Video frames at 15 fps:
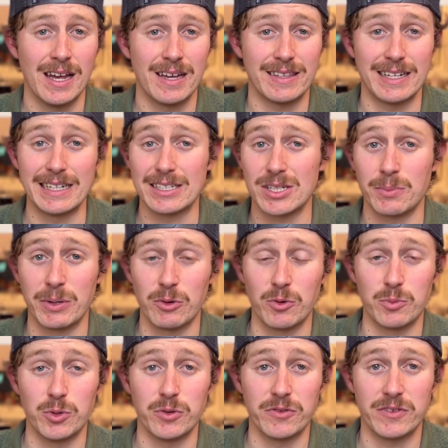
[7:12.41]
that needs to be
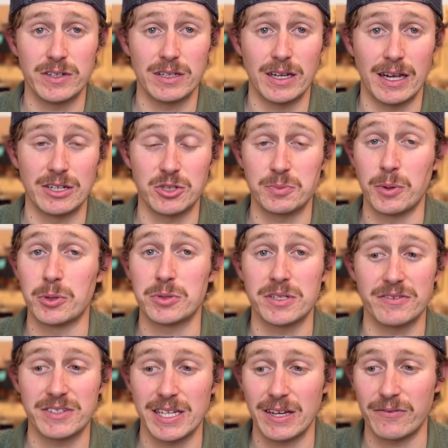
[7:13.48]
removed and disposed
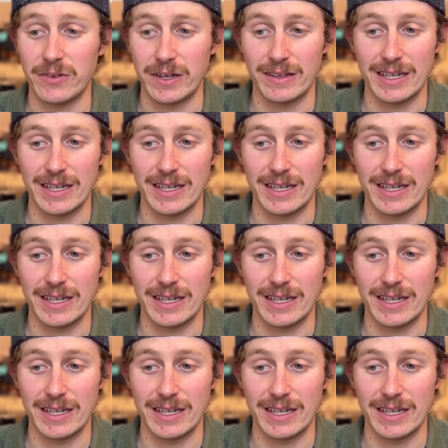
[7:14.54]
of safely,